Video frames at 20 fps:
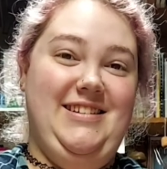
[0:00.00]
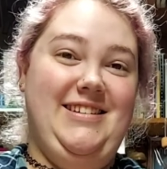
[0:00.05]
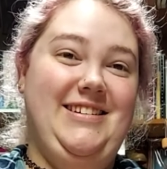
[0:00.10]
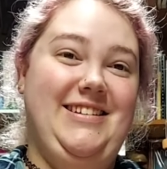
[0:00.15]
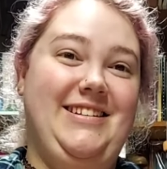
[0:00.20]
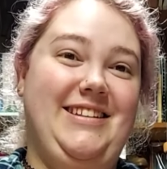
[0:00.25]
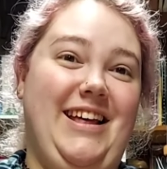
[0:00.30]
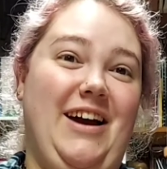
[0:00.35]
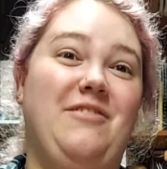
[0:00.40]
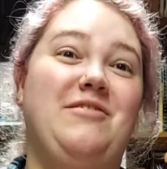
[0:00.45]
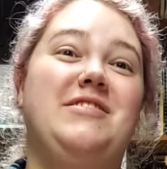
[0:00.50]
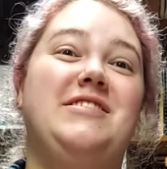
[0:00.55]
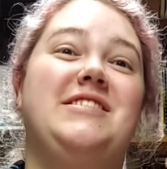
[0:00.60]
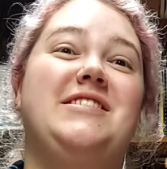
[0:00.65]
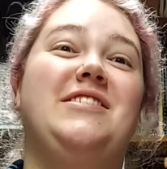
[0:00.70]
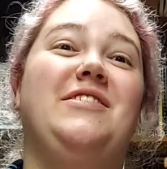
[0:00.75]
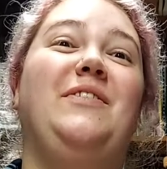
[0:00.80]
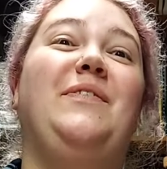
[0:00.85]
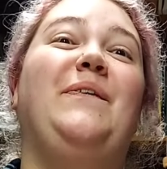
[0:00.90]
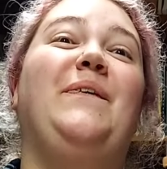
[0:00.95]
looks like it's warm
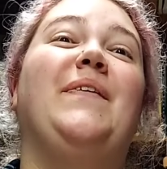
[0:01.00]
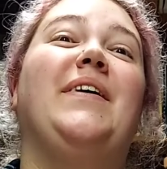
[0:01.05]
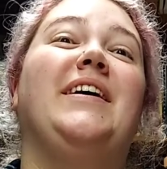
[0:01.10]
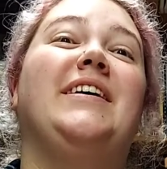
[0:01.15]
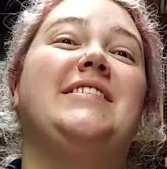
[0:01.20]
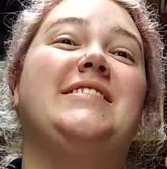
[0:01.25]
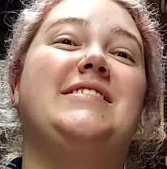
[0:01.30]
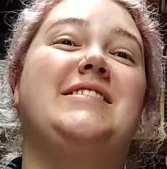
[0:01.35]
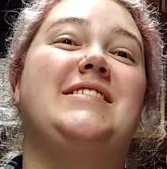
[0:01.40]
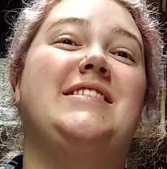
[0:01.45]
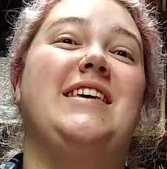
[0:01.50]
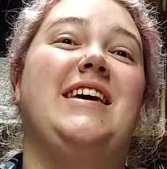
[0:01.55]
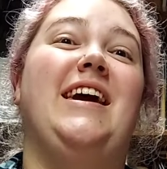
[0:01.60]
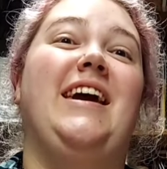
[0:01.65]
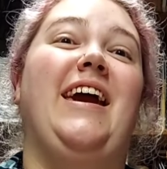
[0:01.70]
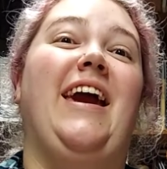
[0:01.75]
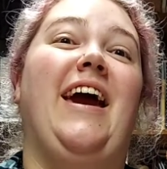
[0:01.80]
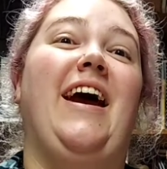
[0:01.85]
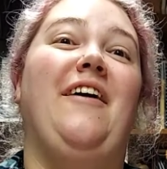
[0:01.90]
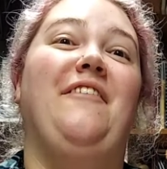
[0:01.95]
enough. Worst thing
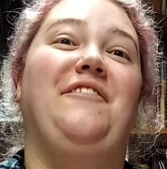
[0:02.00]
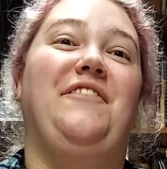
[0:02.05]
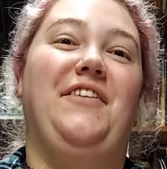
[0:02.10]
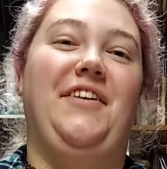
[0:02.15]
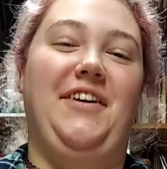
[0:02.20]
ever.